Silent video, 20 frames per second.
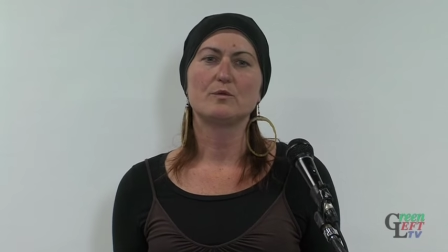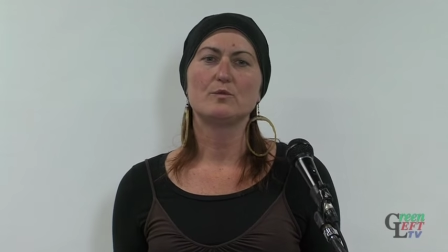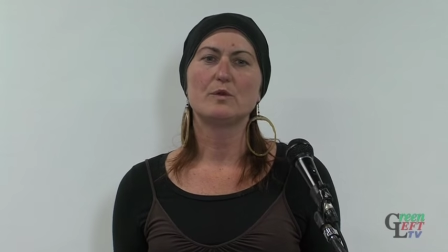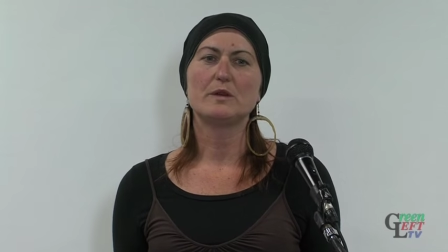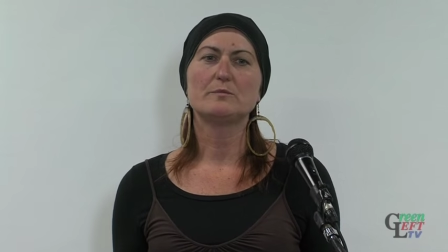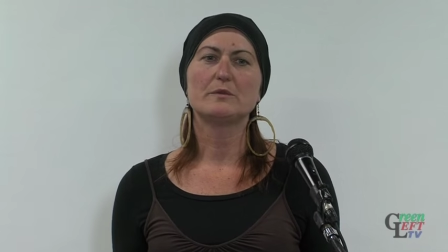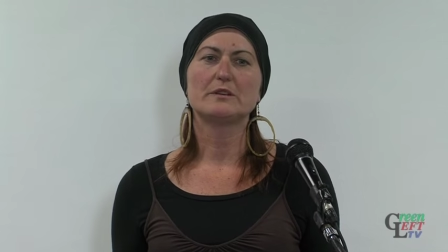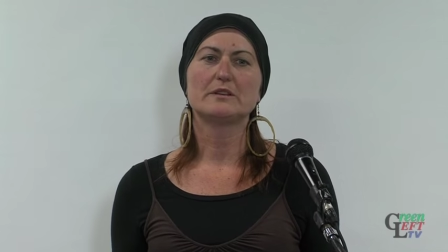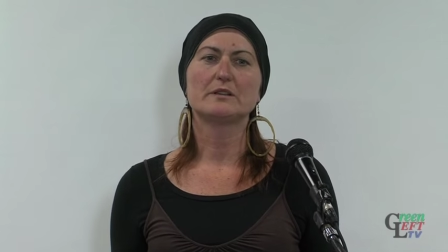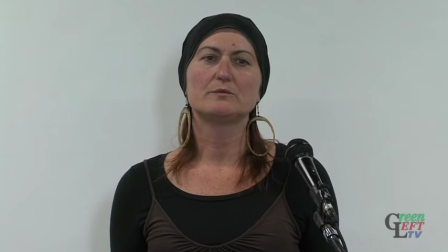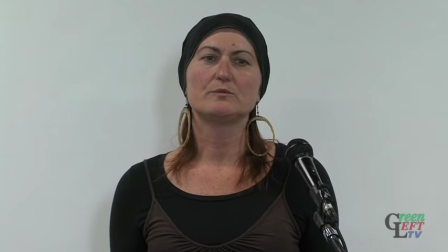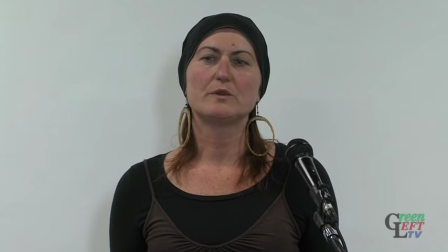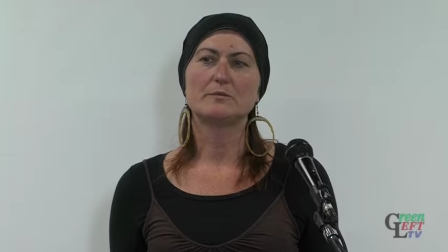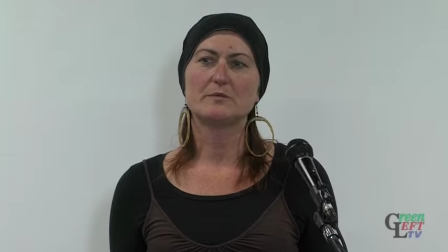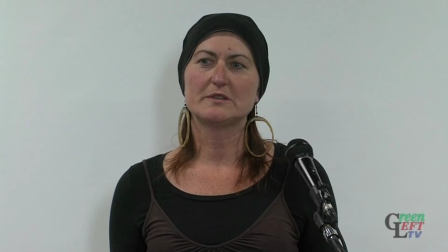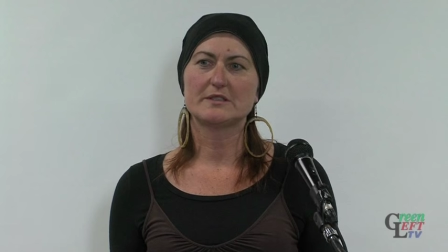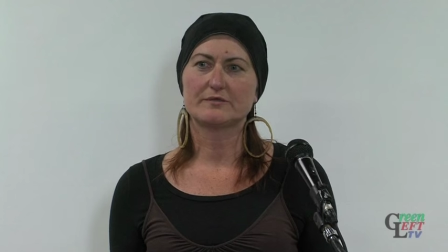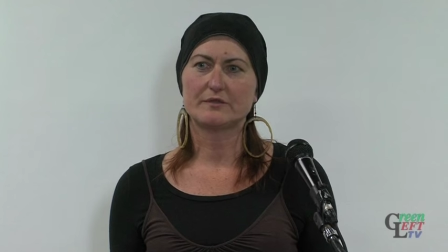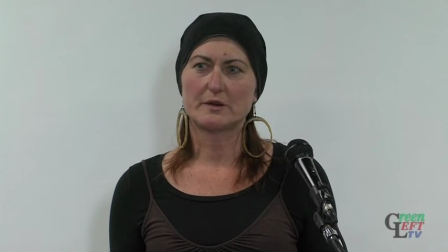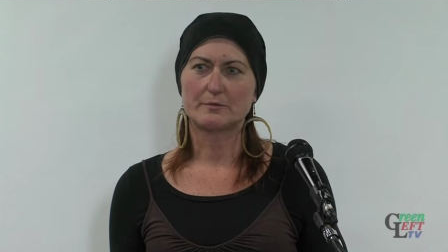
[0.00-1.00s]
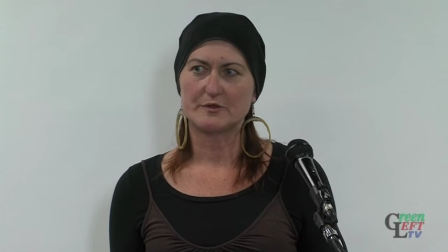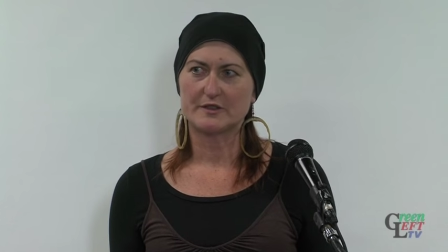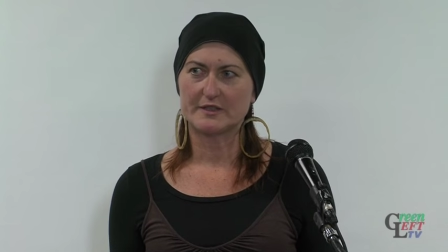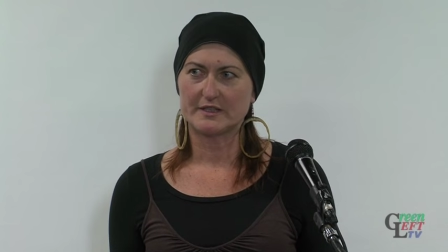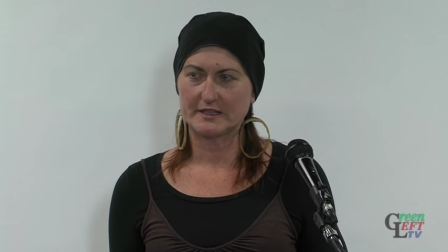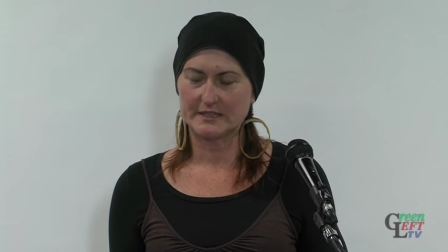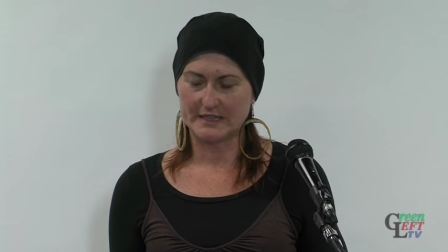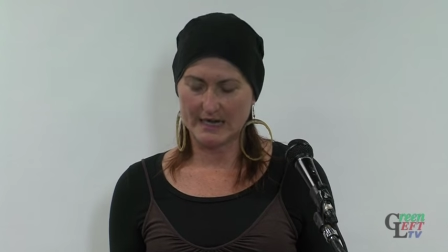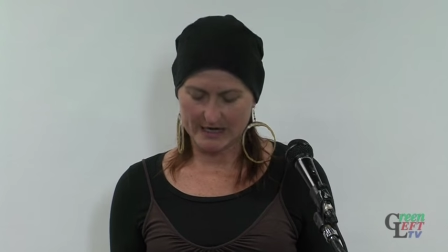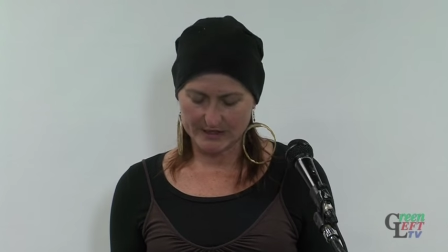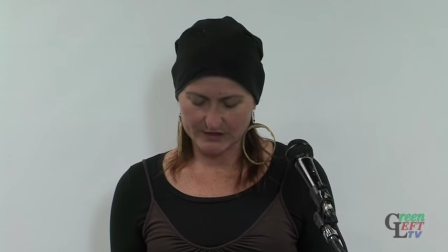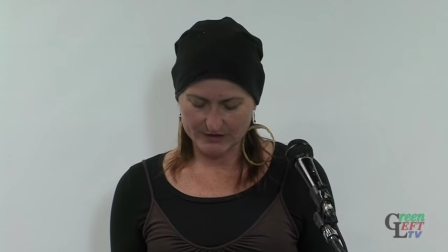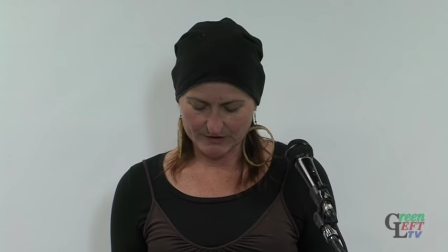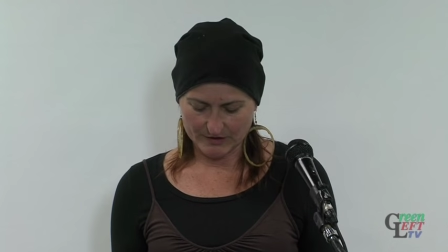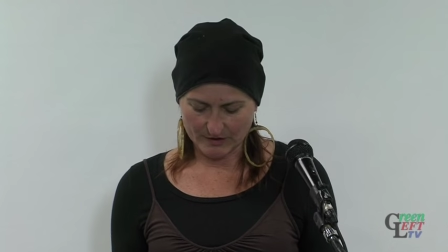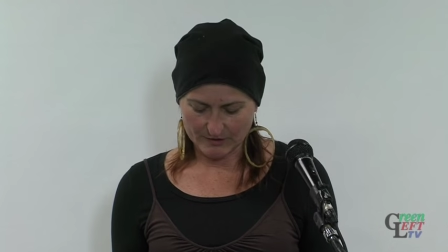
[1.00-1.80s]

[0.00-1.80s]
women and women's representation.